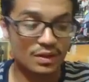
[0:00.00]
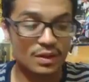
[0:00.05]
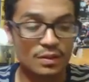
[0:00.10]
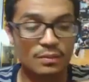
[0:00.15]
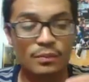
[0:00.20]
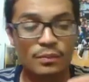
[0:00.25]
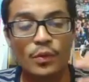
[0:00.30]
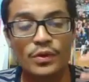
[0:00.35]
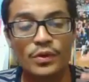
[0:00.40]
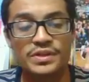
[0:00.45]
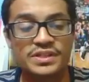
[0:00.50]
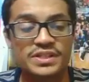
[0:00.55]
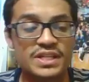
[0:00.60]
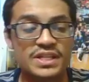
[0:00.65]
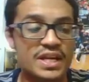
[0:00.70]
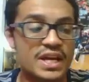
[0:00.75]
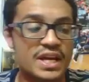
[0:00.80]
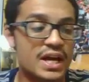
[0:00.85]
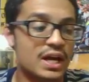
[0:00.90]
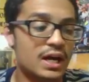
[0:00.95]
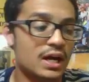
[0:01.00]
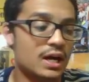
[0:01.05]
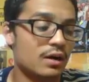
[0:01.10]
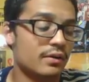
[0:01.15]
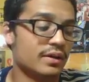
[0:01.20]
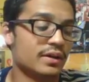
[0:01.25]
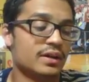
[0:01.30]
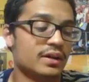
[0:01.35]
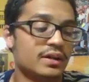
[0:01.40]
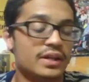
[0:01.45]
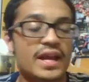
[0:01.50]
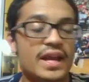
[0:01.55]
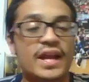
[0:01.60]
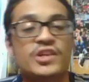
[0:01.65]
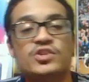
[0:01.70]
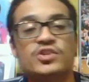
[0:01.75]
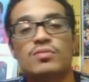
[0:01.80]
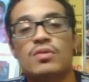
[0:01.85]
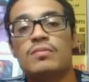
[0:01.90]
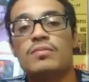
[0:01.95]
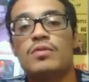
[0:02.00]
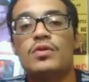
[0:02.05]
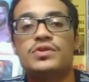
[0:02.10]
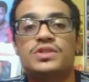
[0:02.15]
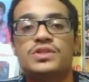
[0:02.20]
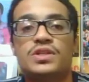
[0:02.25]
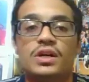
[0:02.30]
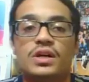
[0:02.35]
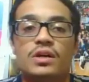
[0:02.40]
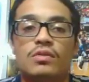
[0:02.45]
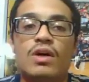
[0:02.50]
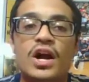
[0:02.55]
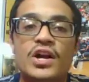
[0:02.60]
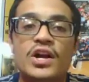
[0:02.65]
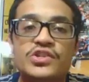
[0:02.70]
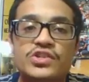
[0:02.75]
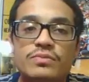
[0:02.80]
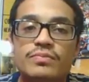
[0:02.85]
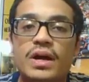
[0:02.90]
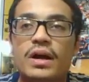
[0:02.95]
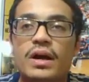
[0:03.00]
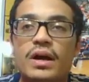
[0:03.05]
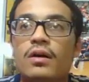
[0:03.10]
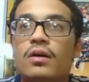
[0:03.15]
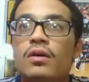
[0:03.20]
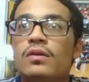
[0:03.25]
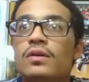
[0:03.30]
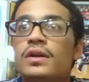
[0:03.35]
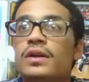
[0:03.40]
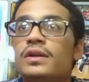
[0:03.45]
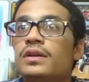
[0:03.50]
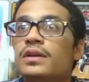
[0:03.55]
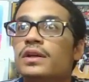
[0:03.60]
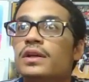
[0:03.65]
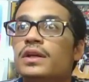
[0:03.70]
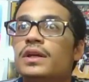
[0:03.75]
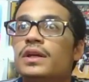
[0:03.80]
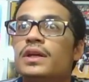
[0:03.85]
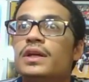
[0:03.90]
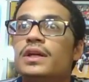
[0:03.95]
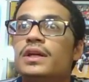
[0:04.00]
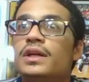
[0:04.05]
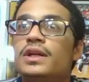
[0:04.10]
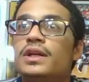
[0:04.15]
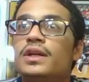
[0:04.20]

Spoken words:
Boris Diaw and Leandro Barbosa and Roger Bell and, you